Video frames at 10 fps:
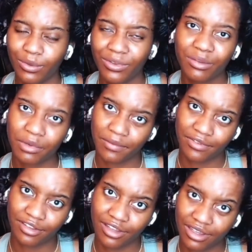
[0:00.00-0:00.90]
What's the
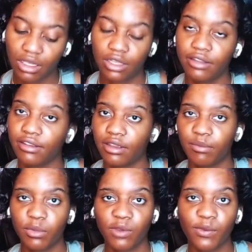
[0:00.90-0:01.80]
purpose of that? Is it,
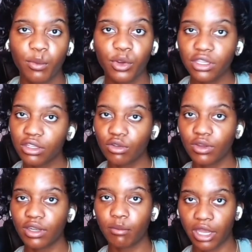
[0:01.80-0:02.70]
give, is it bringing you
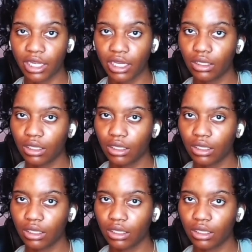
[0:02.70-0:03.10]
any money?